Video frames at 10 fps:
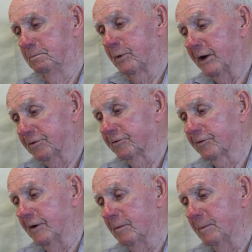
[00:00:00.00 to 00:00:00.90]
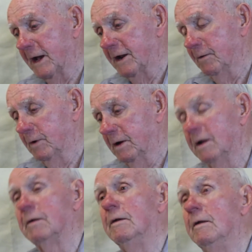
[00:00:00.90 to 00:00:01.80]
presents for everybody.
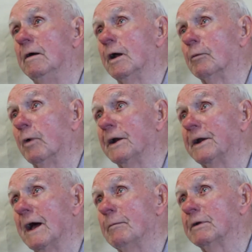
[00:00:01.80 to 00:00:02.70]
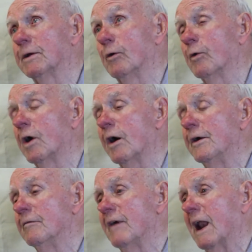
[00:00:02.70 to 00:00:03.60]
At one time at the old
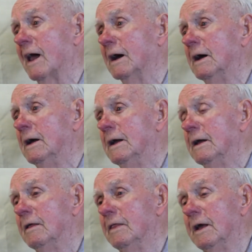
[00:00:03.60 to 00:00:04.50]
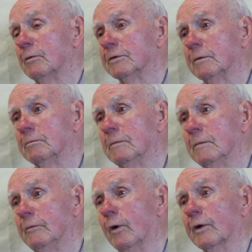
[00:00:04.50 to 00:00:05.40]
Garden of Valor, there was a
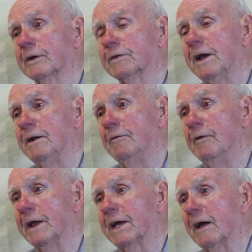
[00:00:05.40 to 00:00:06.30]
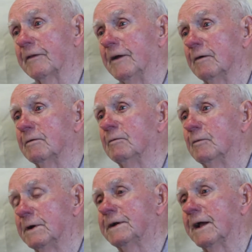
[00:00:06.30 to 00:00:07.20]
roller skating rink out there.
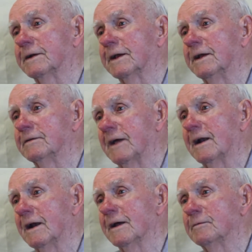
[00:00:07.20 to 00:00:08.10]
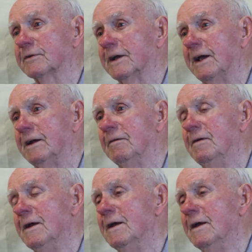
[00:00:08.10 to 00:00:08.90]
We'd take the kids out and let them skate. And